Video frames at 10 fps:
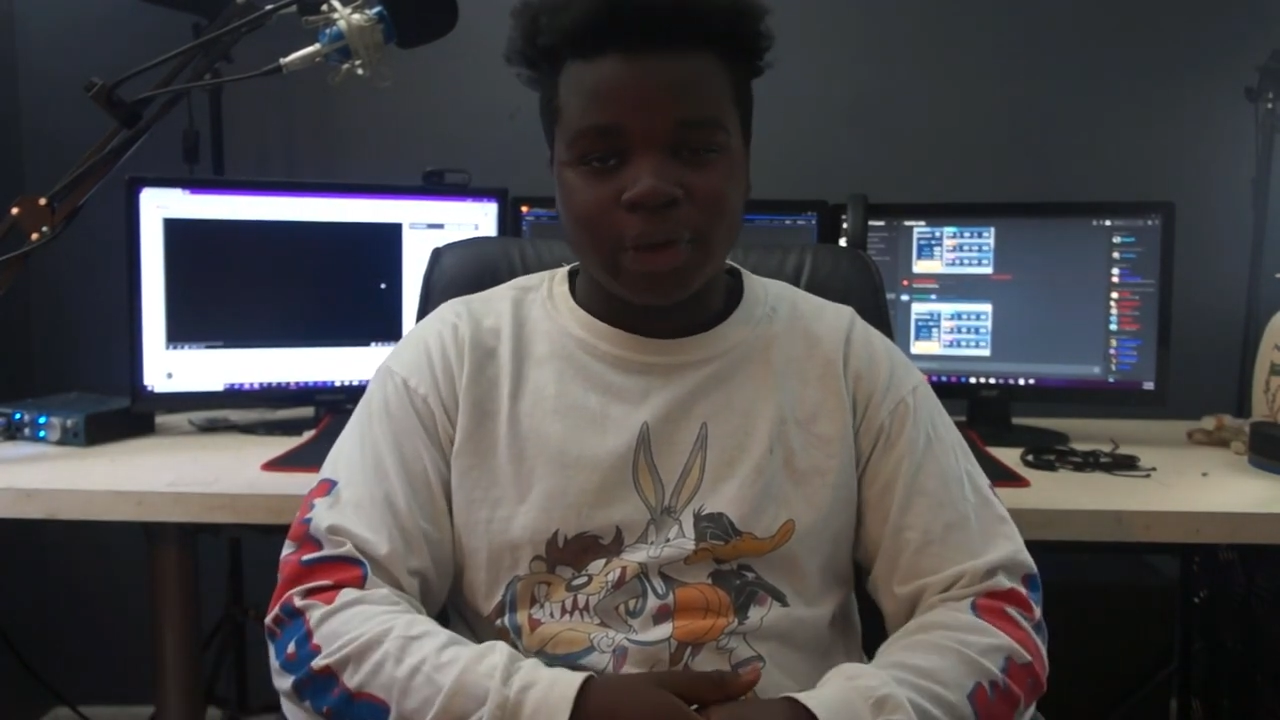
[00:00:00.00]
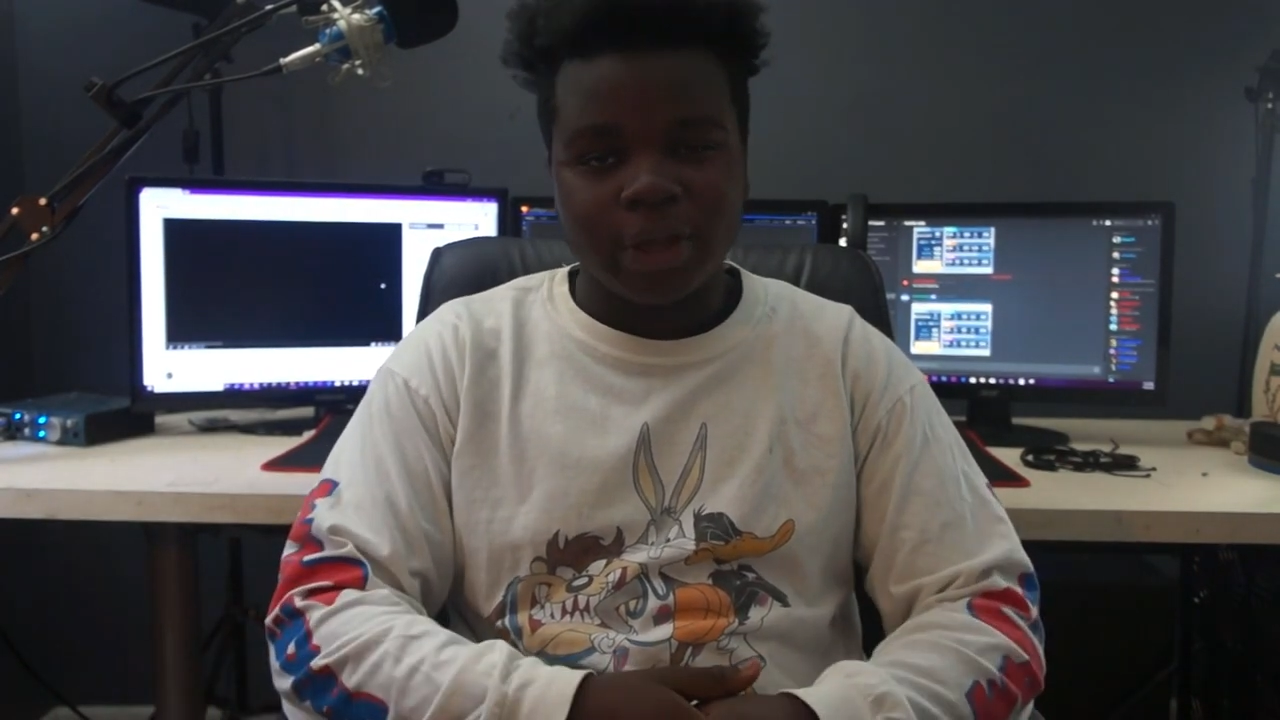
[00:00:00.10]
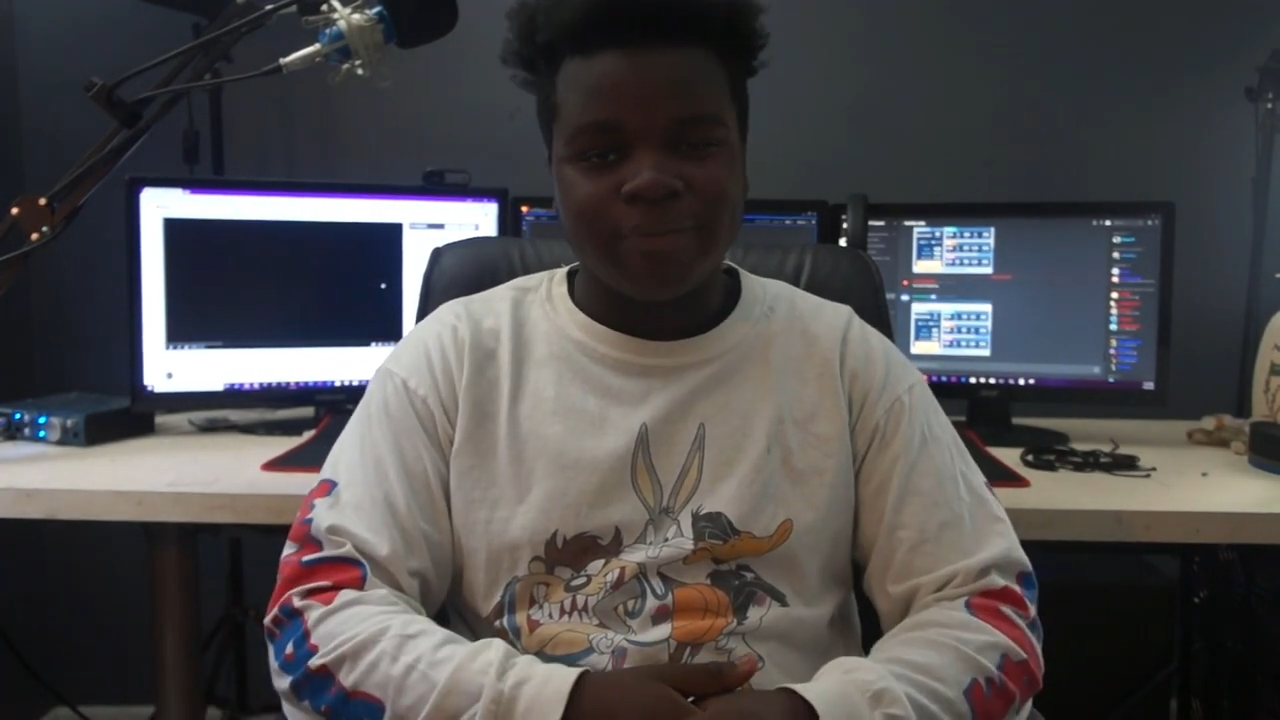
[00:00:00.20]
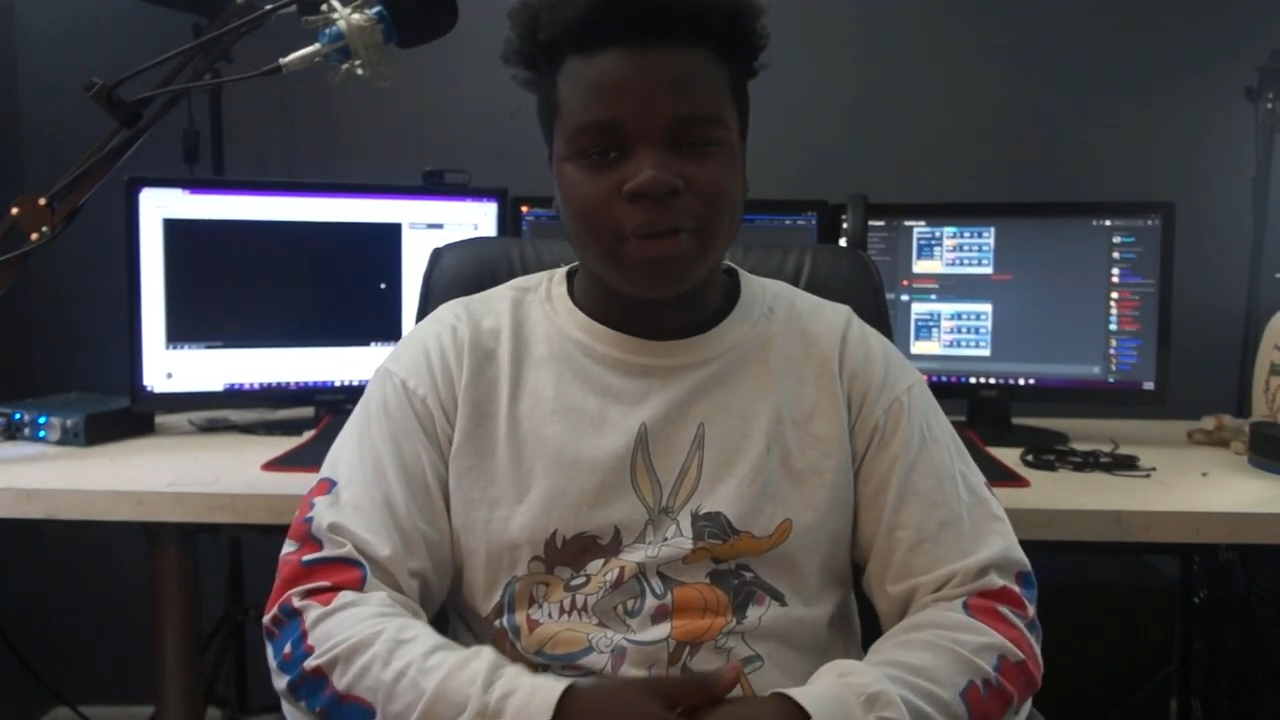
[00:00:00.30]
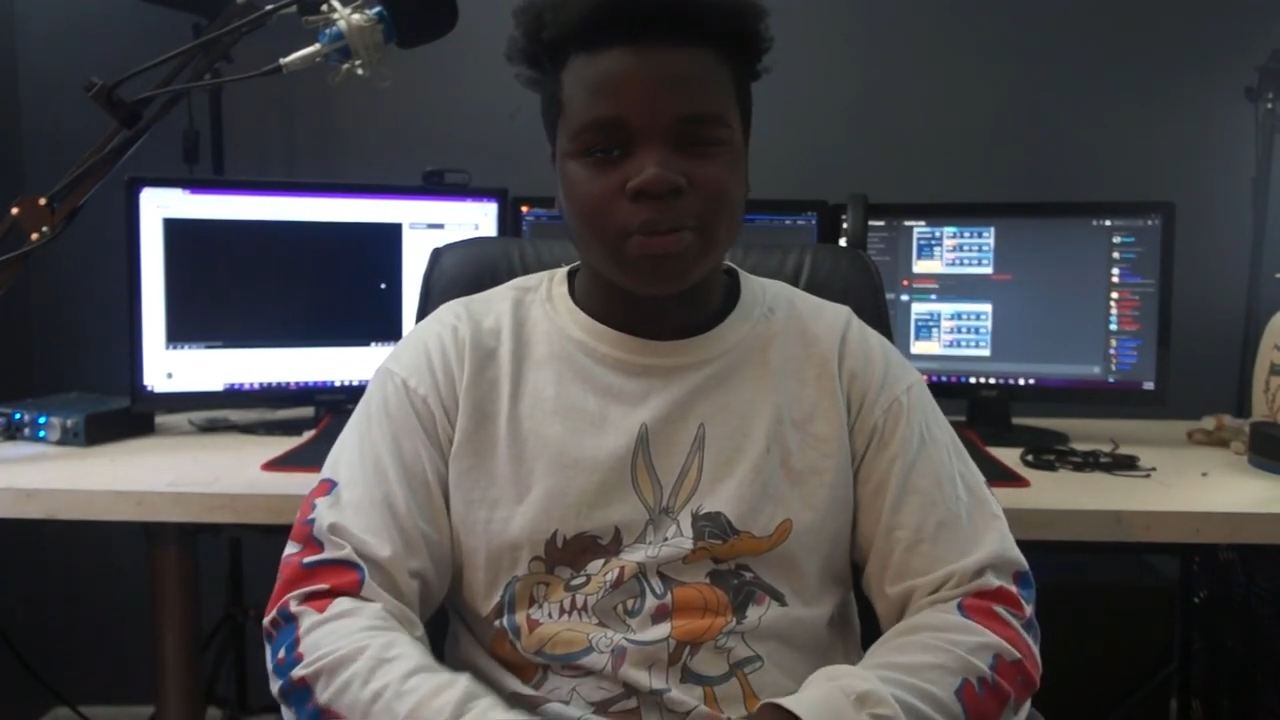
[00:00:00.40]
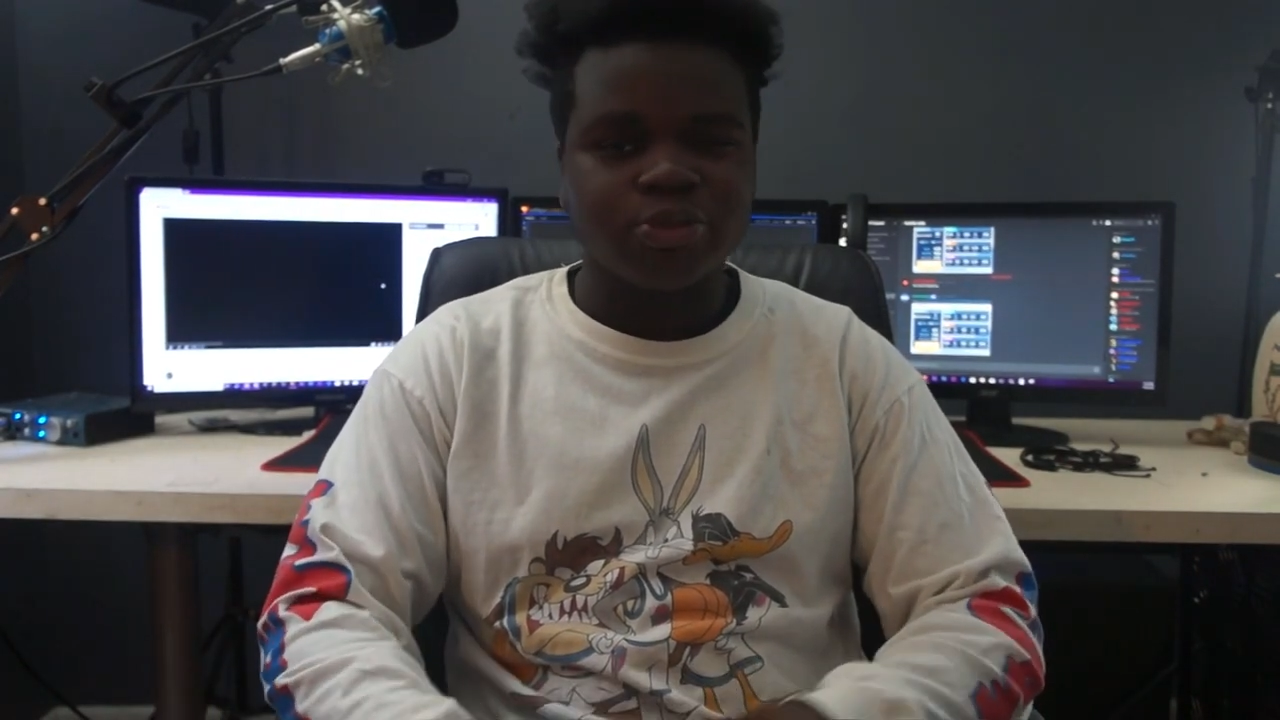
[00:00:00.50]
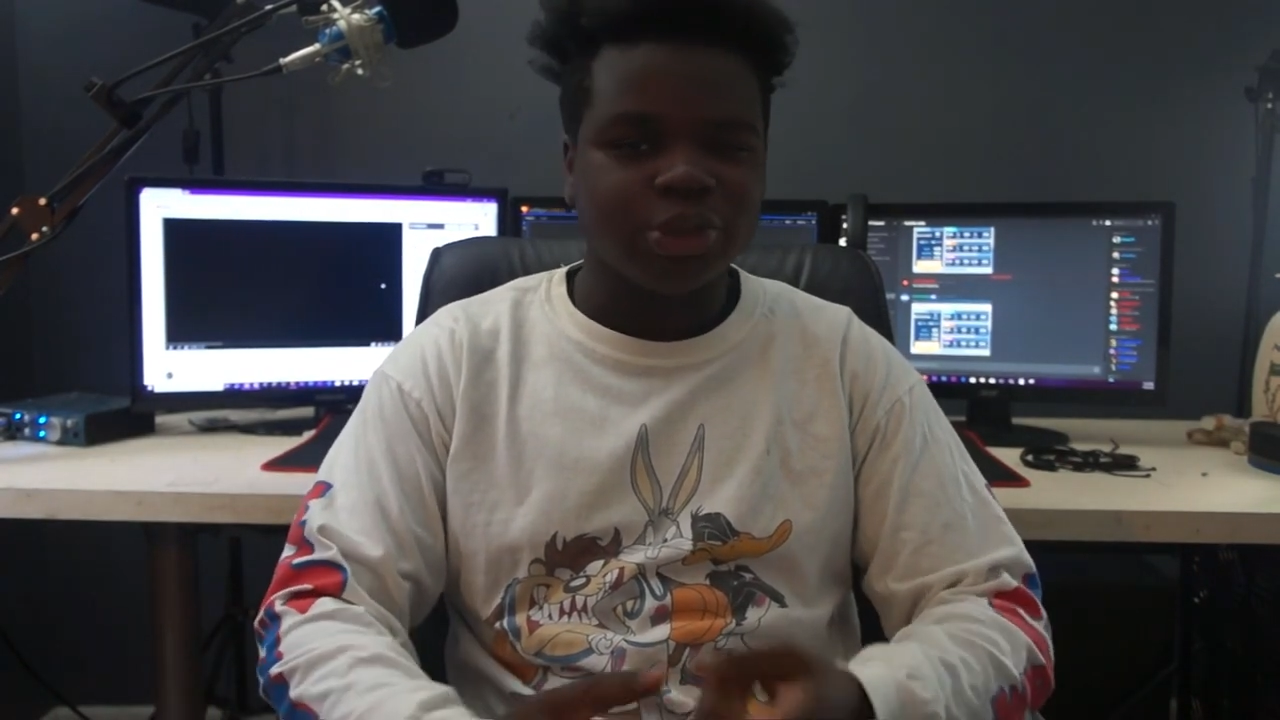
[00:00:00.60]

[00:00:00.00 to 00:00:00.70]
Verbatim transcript: Hitfilm